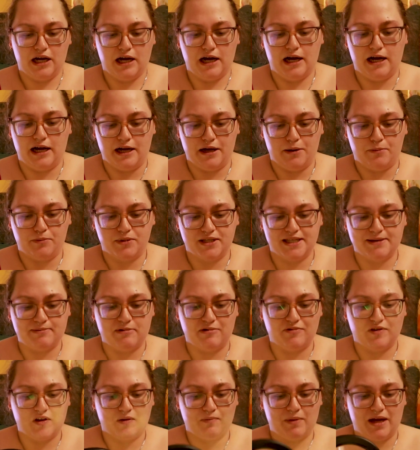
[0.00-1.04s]
Some
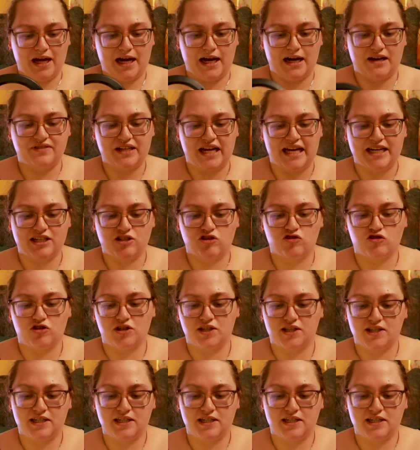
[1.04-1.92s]
of them have extra